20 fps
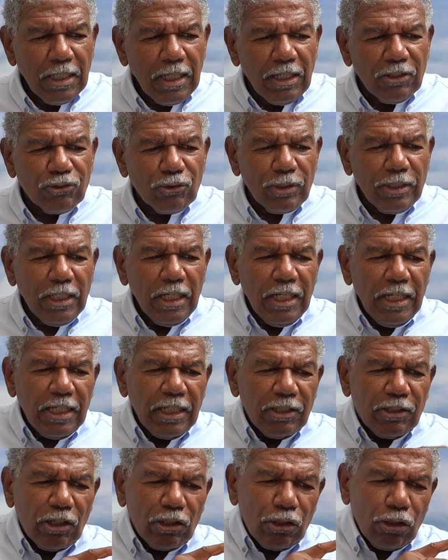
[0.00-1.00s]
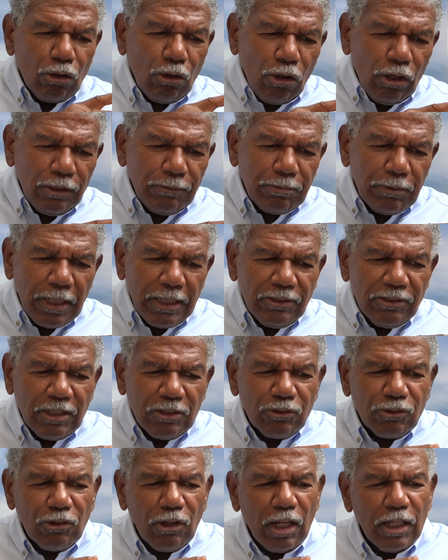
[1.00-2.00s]
And so he, he, he plays
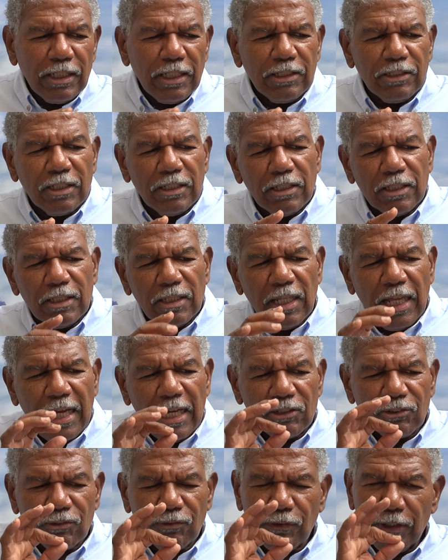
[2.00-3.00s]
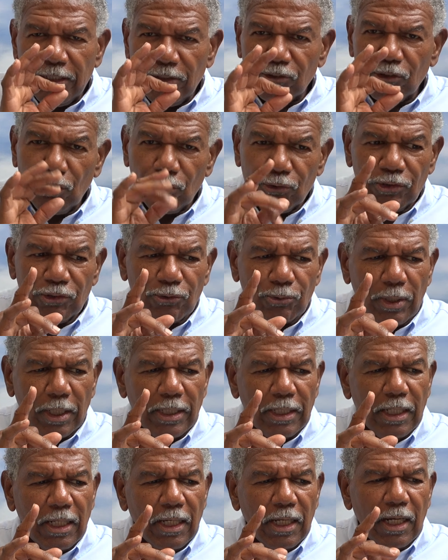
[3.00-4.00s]
that and the last phrase goes this way
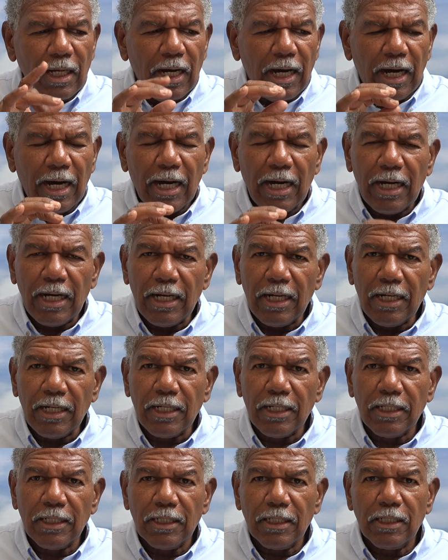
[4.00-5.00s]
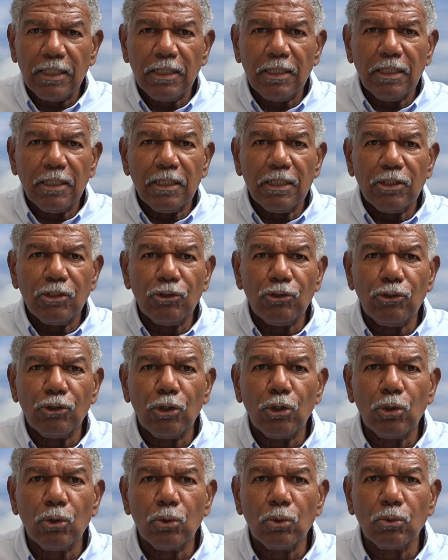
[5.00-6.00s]
I
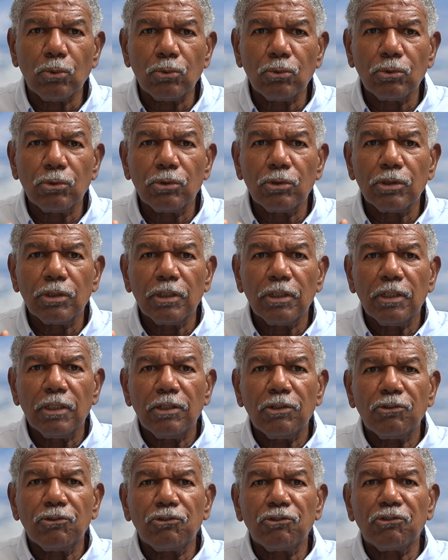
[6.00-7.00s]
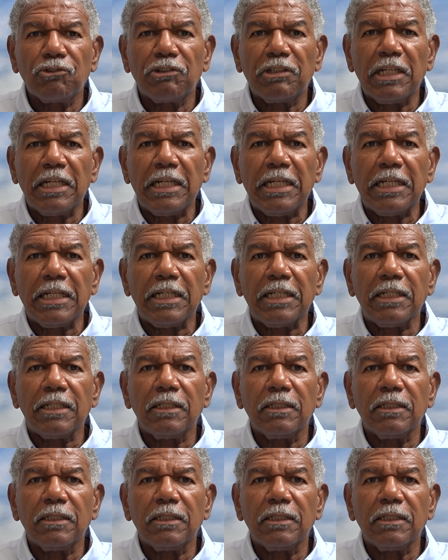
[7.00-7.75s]
don't stand